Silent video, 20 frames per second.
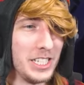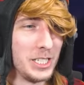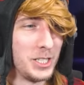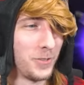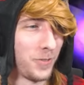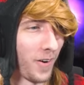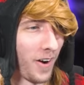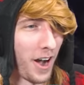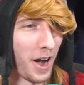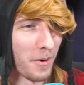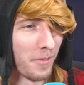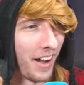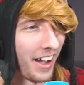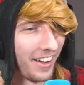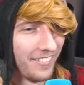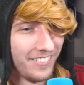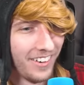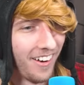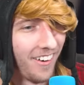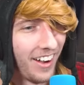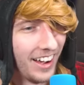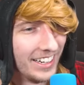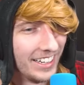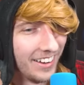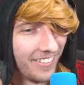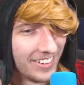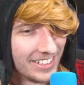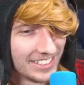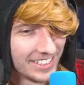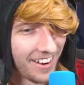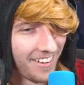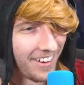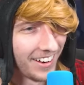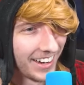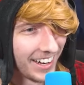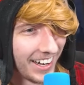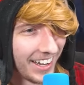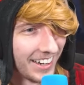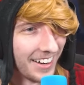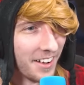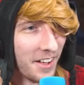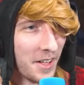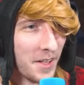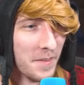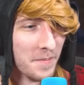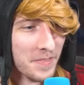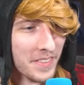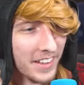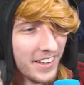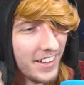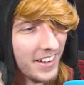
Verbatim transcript: is from. I have no idea what's going on. This